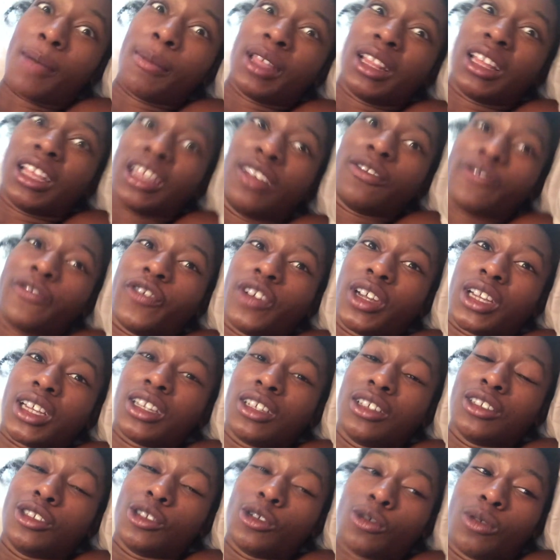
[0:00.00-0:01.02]
at like
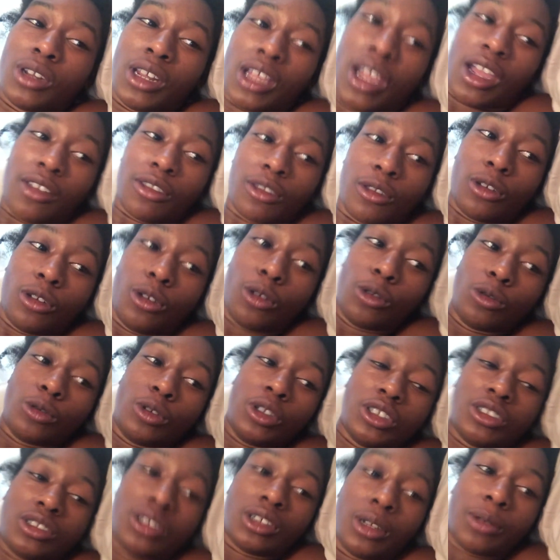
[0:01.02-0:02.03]
fucking 2 in the afternoon
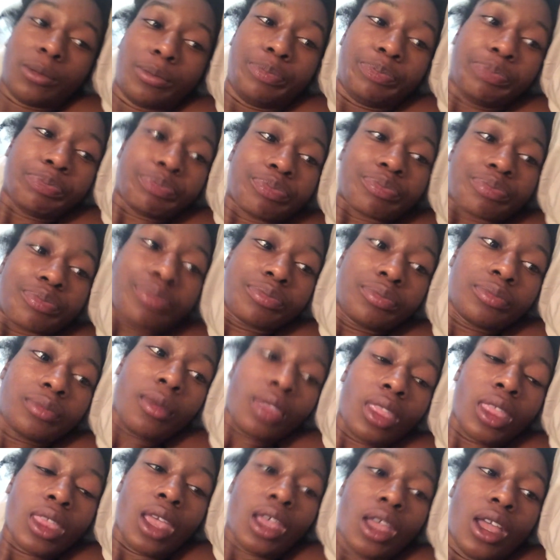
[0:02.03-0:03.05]
and shit,
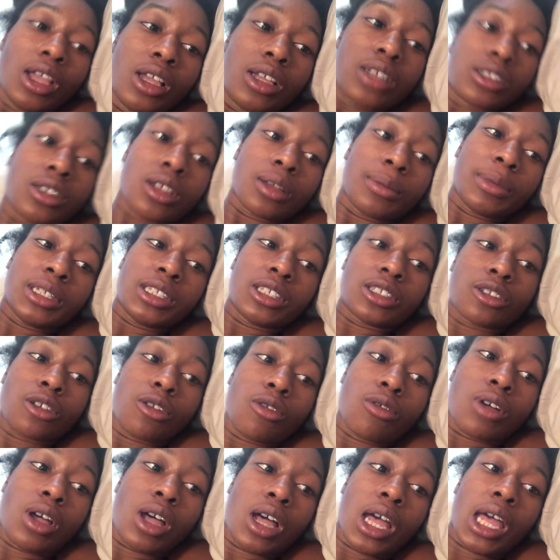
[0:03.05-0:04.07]
so it'd be
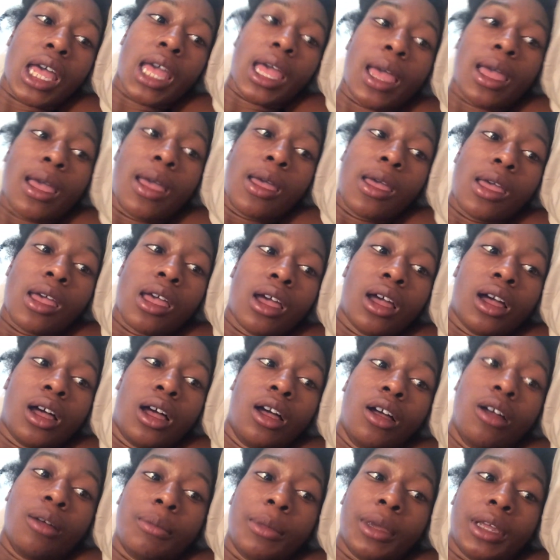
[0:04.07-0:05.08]
so hot.
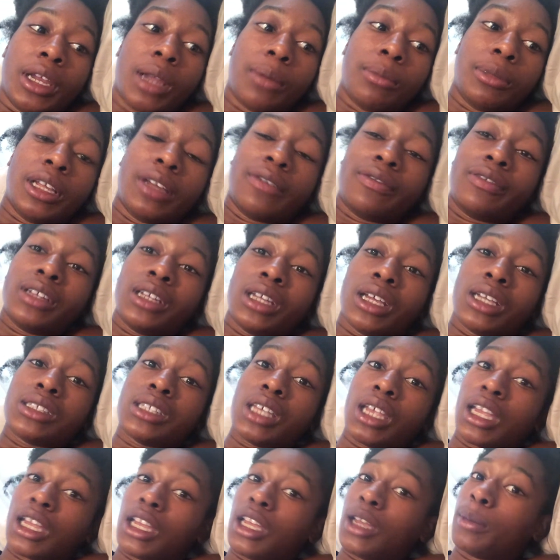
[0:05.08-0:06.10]
And I'm definitely not
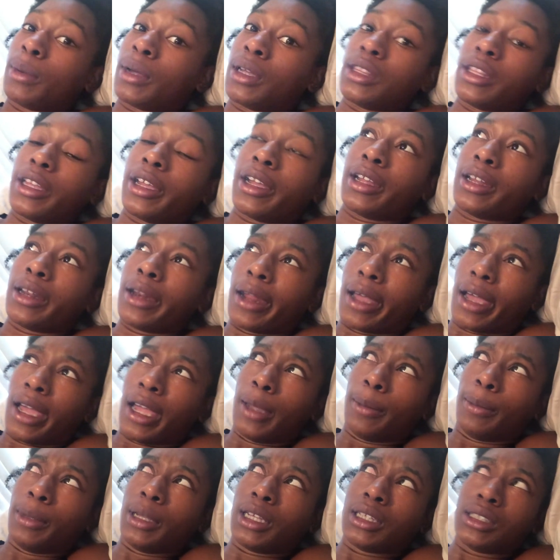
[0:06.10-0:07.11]
taking him out there at
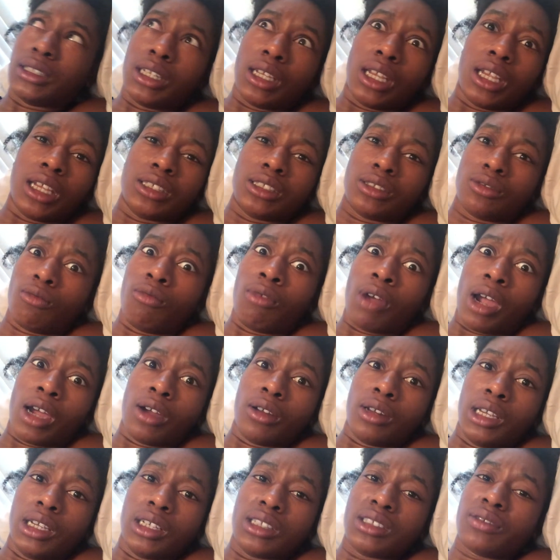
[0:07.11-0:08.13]
night because it gets
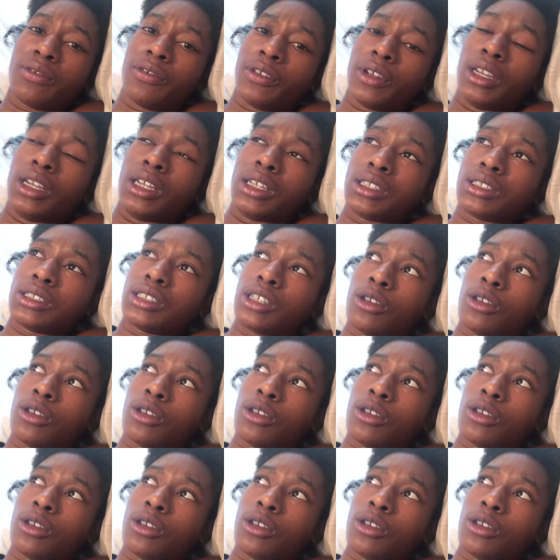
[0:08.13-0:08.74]
rowdy as fuck. So